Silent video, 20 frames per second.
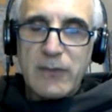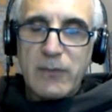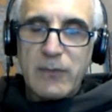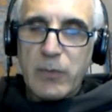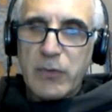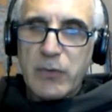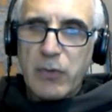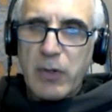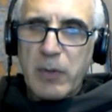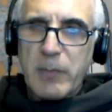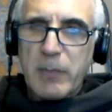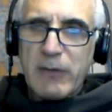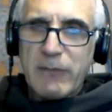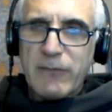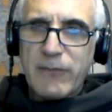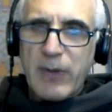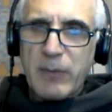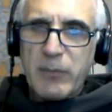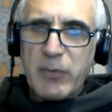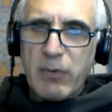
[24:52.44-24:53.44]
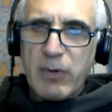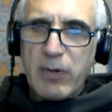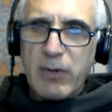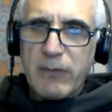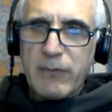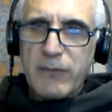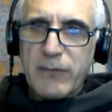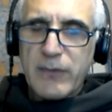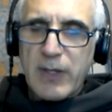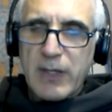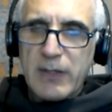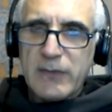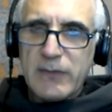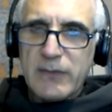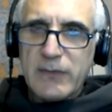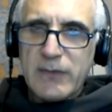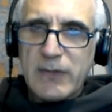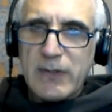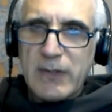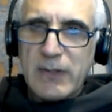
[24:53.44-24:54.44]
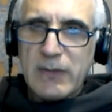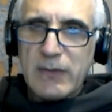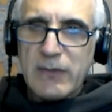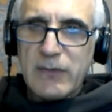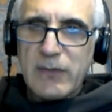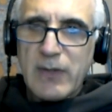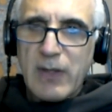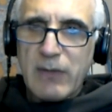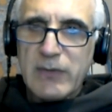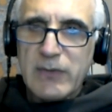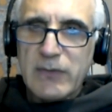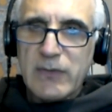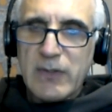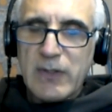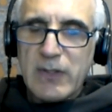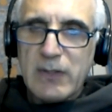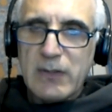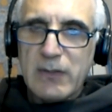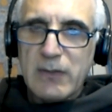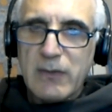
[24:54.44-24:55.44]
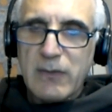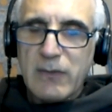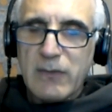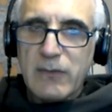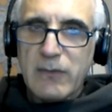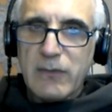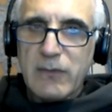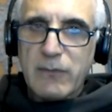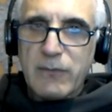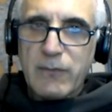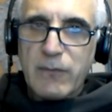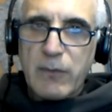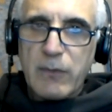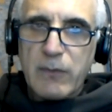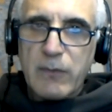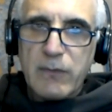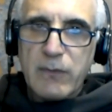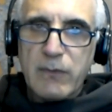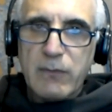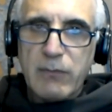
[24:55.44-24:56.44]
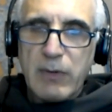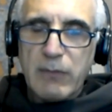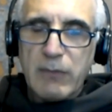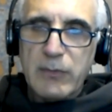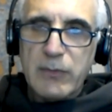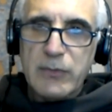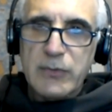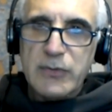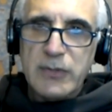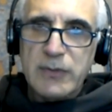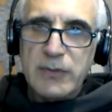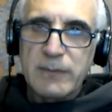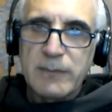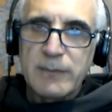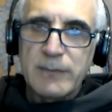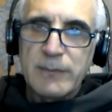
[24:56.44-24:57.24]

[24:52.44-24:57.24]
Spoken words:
we're talking about February of 1917. This is the first revolution.